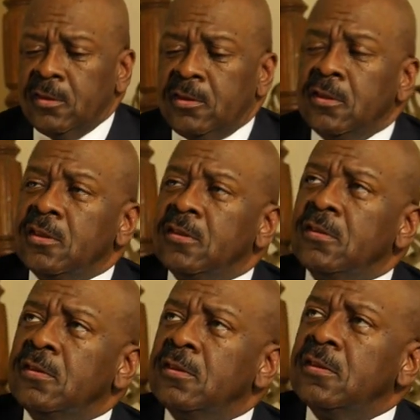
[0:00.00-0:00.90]

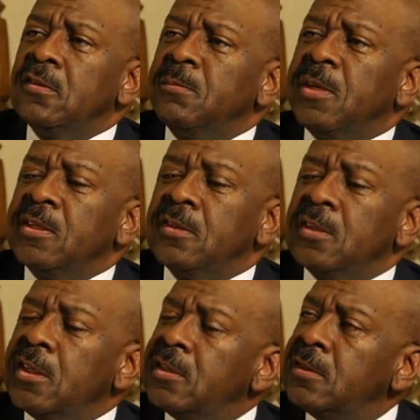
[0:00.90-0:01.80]
Jonas
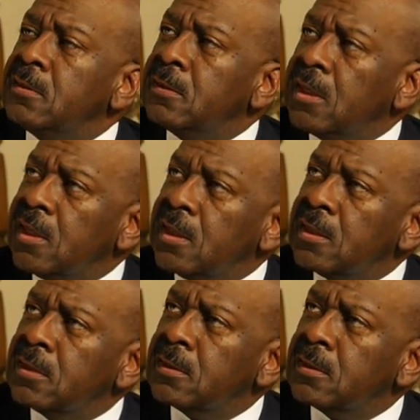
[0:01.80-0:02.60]
Martin, and you are?